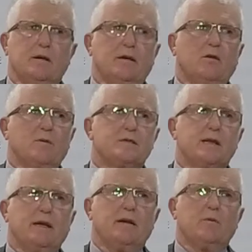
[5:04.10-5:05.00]
And
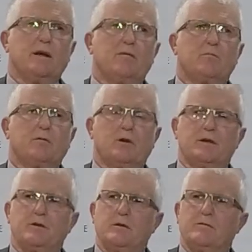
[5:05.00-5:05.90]
notwithstanding, we haven't
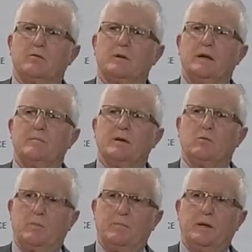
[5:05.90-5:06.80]
provided you the full name. There
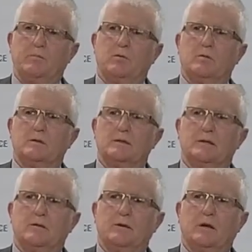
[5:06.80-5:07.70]
will be people
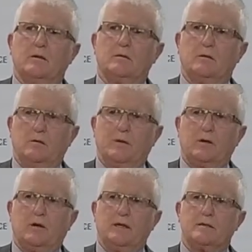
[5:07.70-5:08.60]
who know who
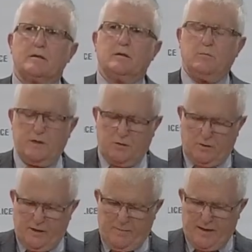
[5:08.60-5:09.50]
Mackay is and who we're
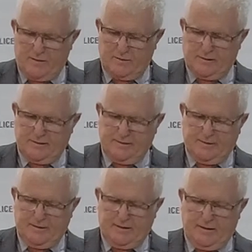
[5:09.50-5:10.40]
talking about.
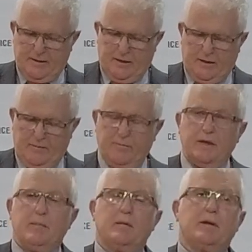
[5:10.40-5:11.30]

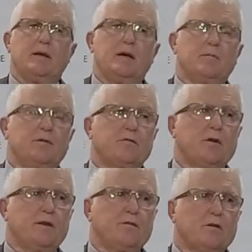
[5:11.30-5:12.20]
There may be neighbours,
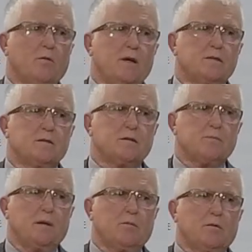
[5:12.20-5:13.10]
friends, acquaintances,
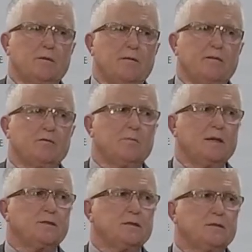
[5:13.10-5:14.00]
people who have
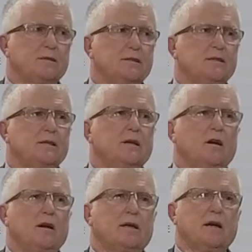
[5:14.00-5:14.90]
information.
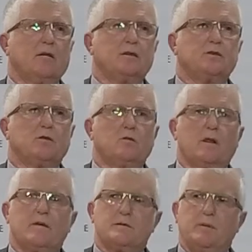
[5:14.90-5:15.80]
I'd encourage all of
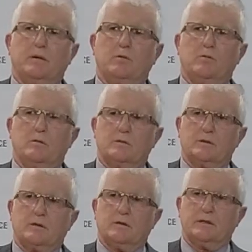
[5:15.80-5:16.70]
those people
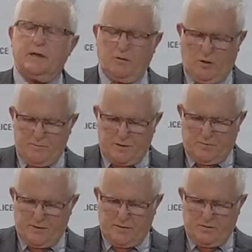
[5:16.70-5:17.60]
to contact Crime
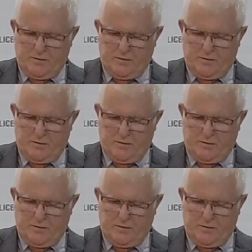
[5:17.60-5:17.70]
Stoppers